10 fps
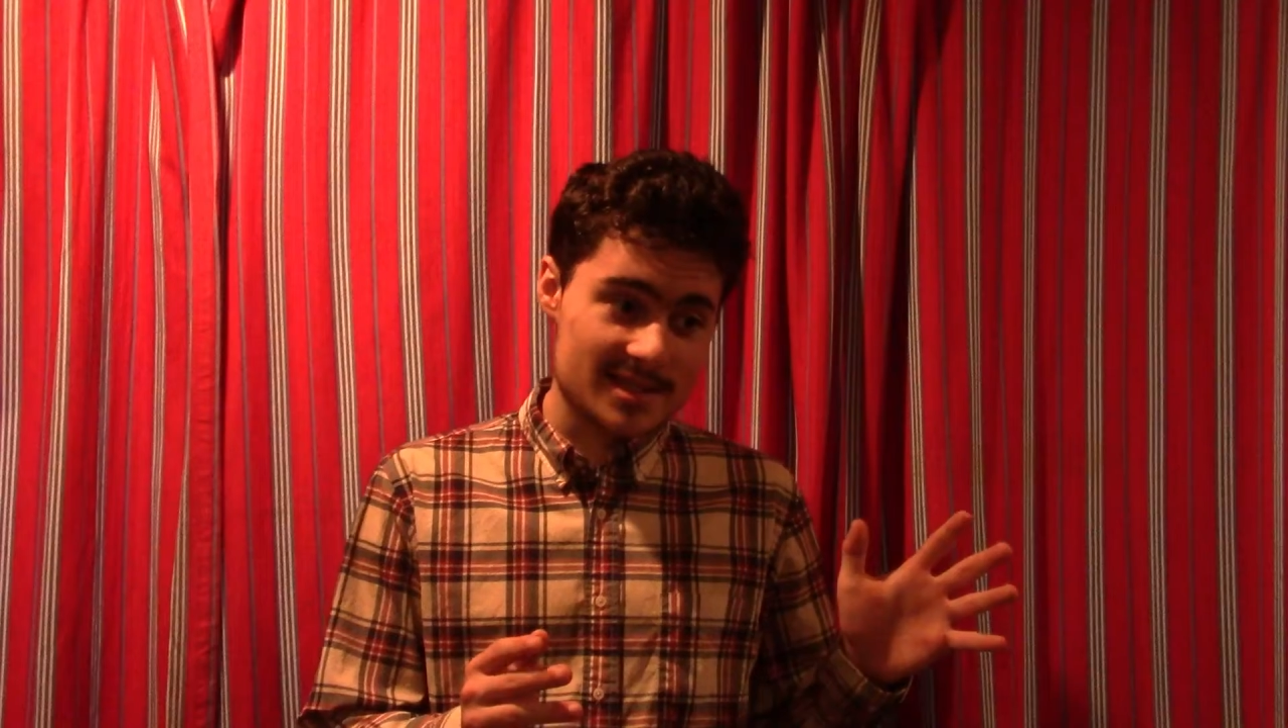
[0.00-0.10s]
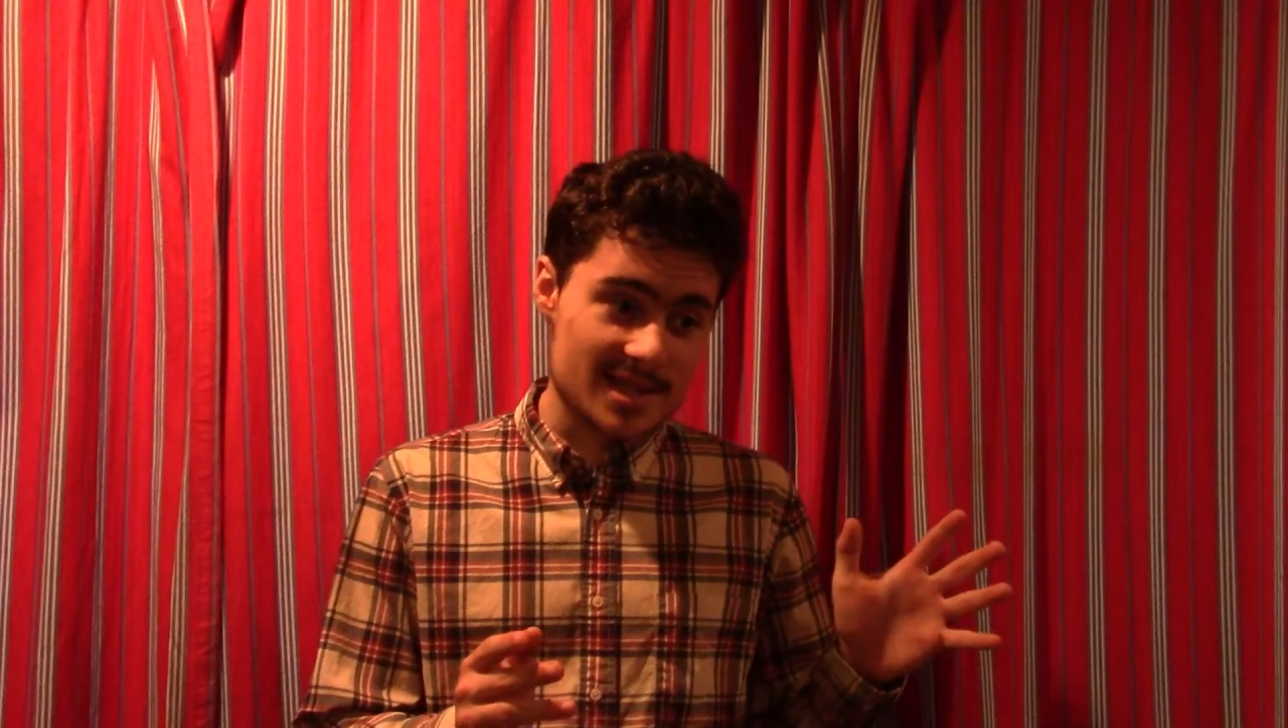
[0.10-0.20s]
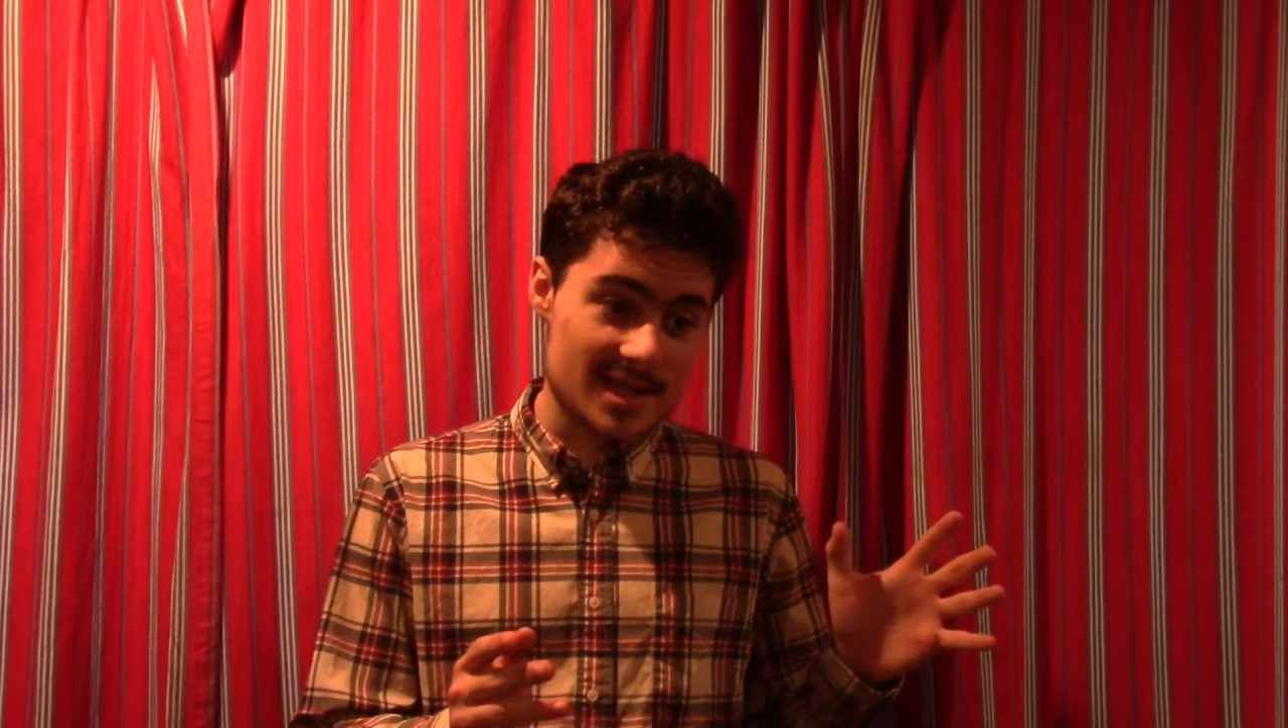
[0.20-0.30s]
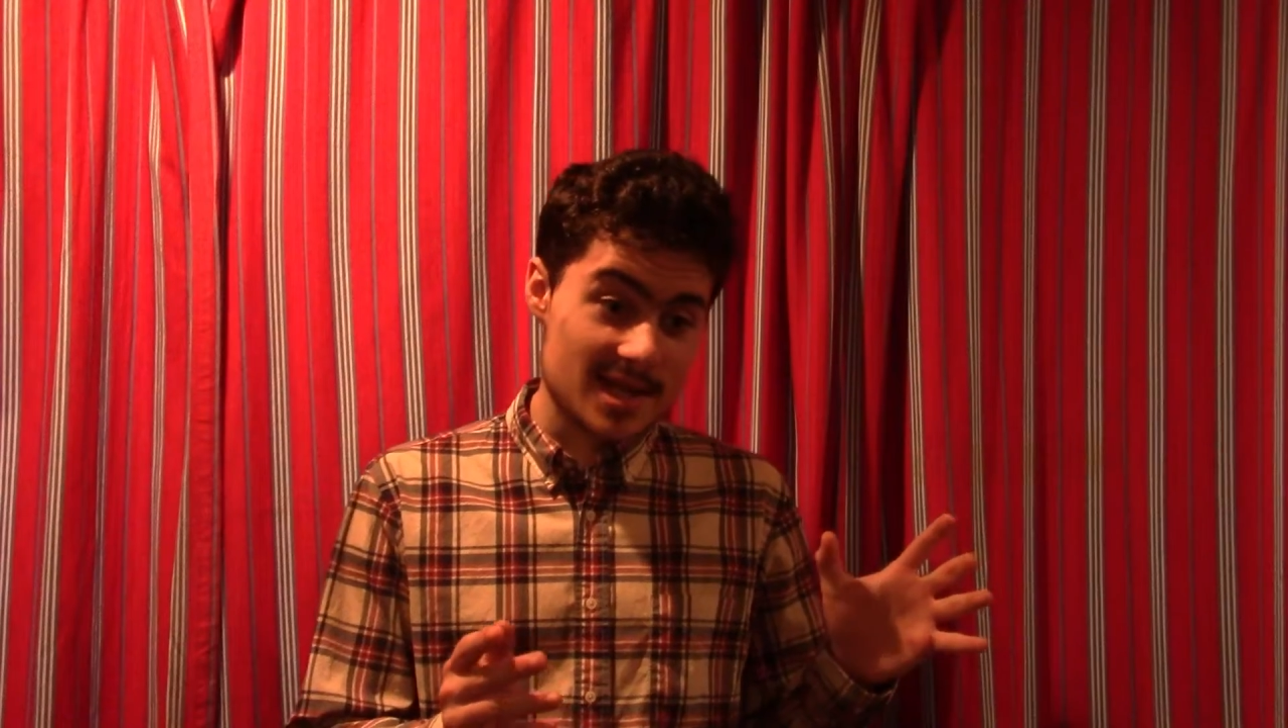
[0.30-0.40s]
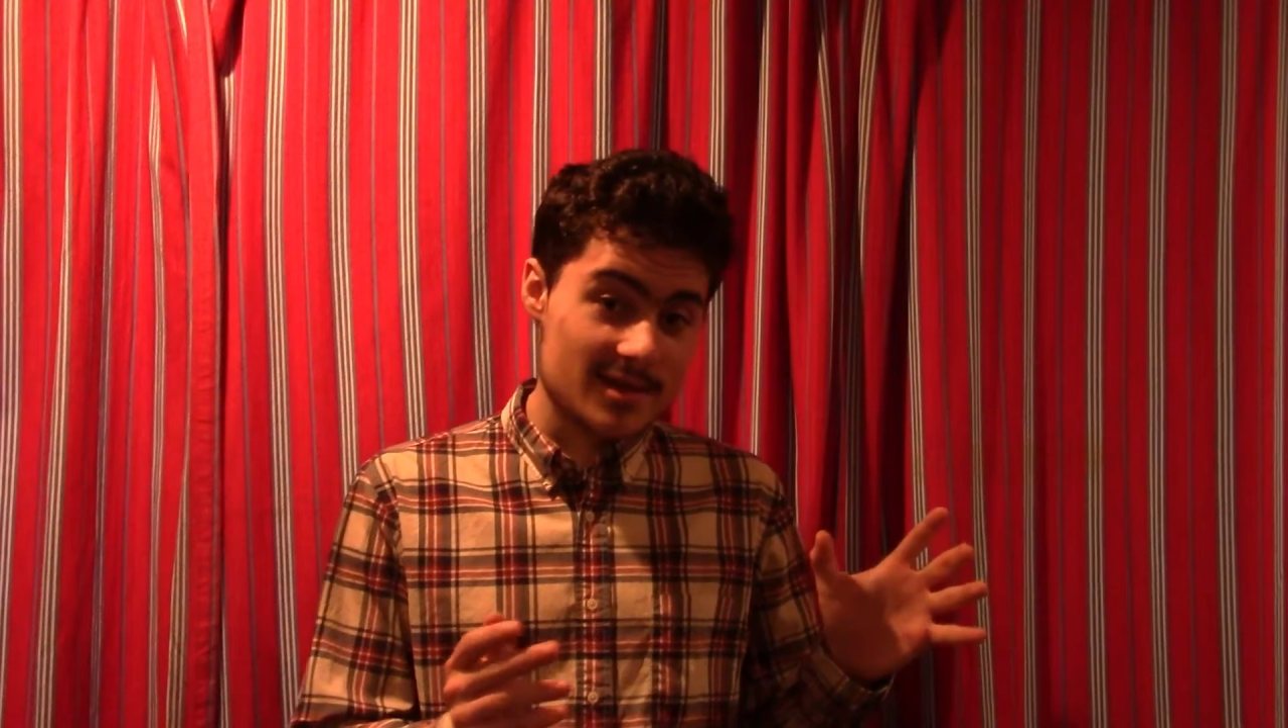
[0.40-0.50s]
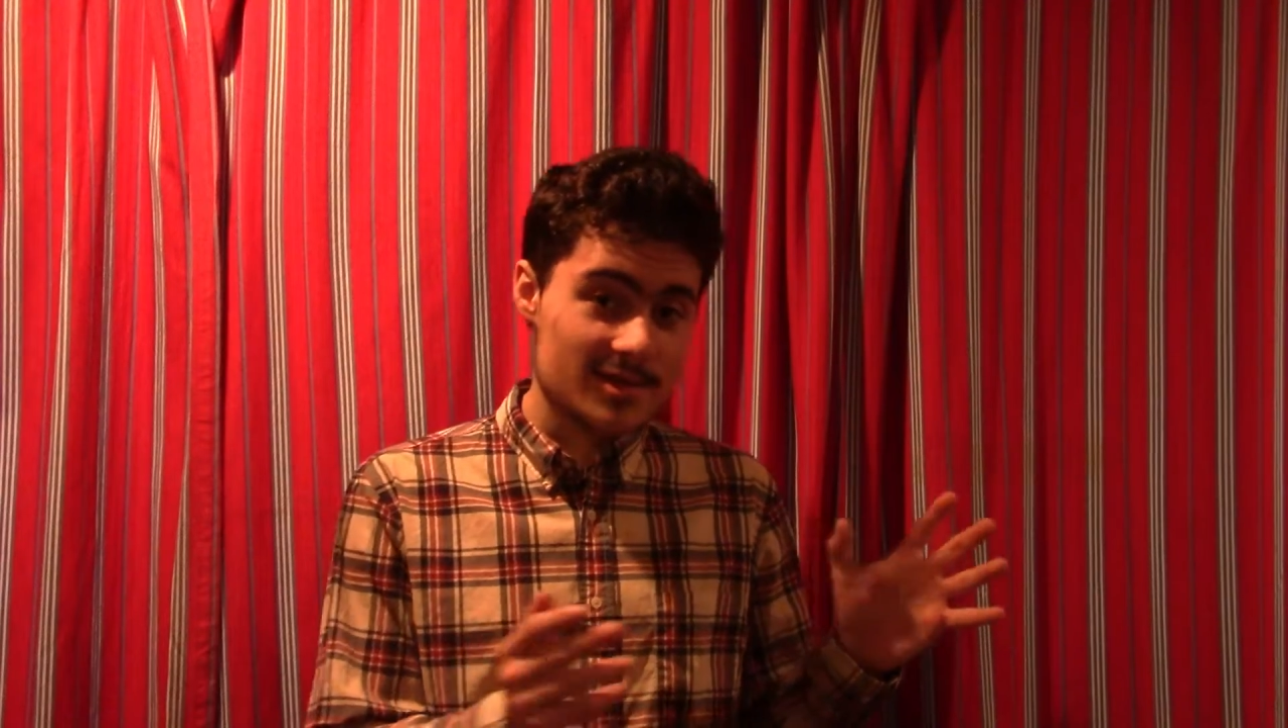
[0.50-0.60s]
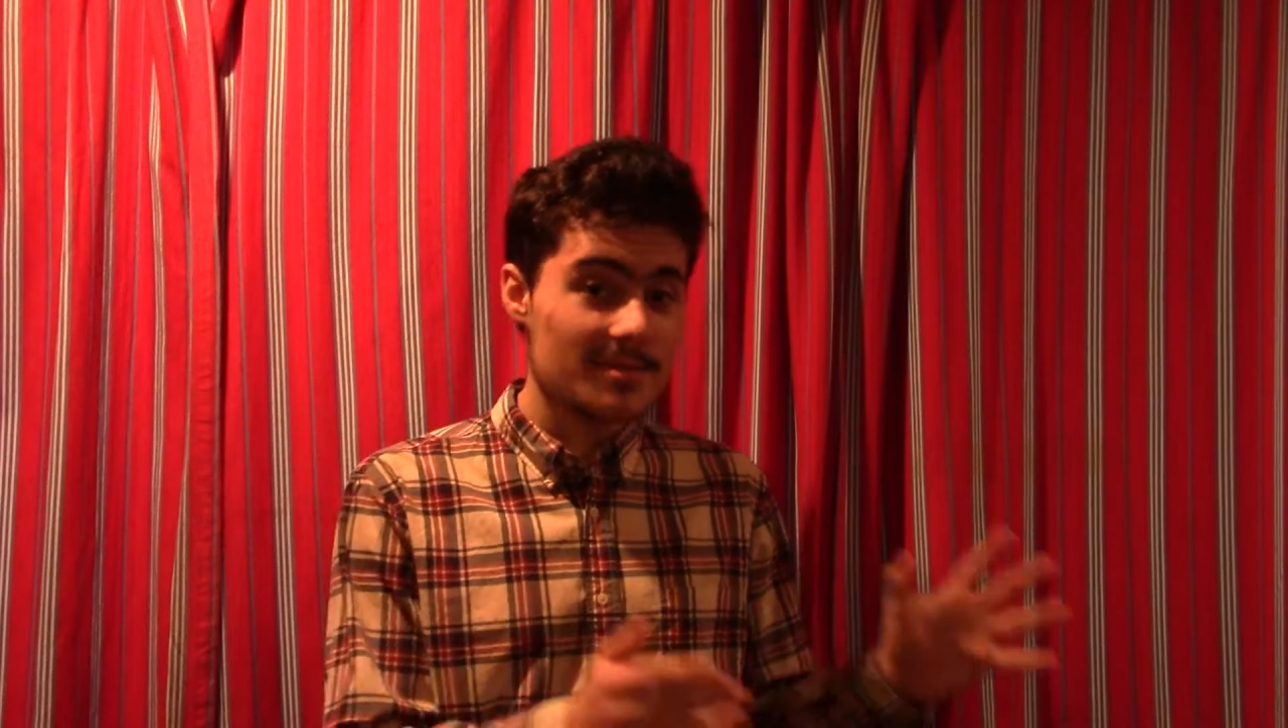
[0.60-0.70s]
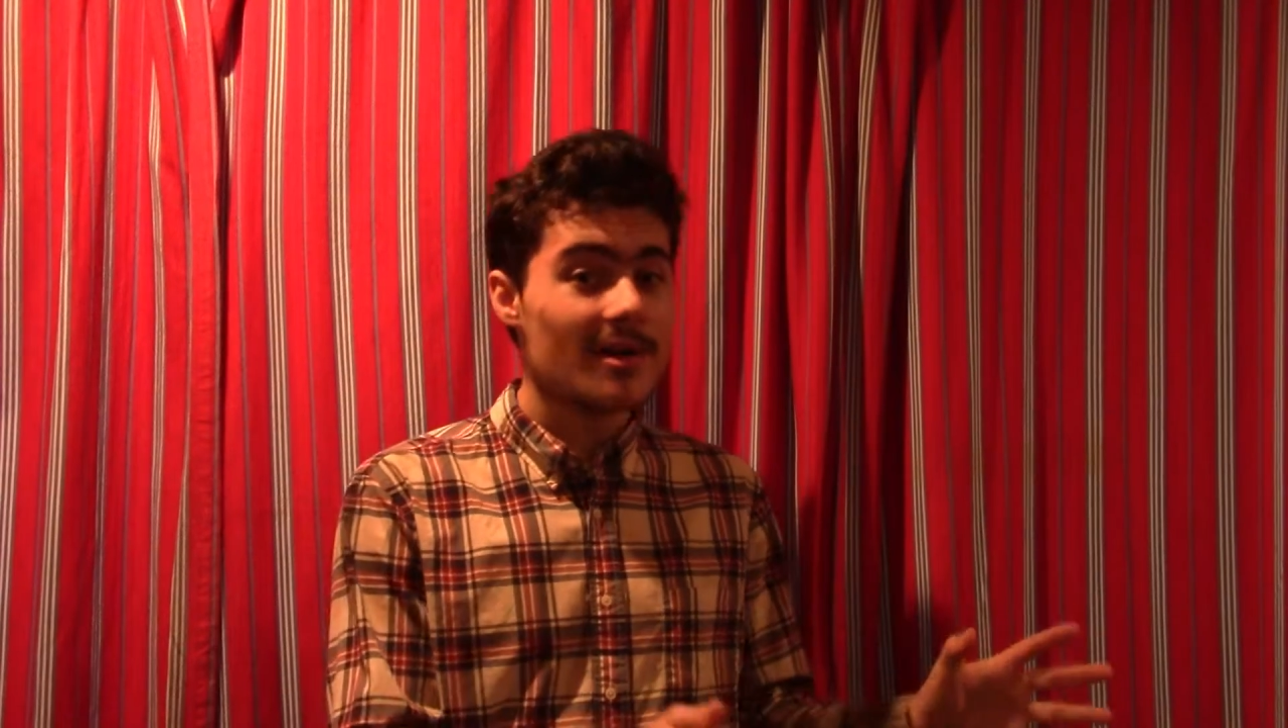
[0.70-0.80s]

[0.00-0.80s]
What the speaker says: in a YouTube